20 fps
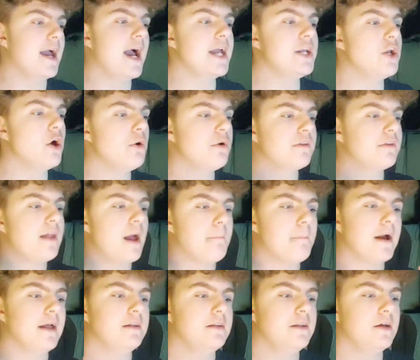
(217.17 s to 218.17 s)
I noticed that
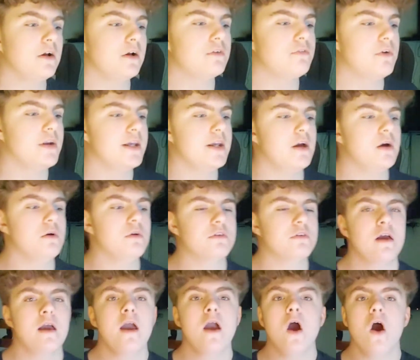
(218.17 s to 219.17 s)
my lyric videos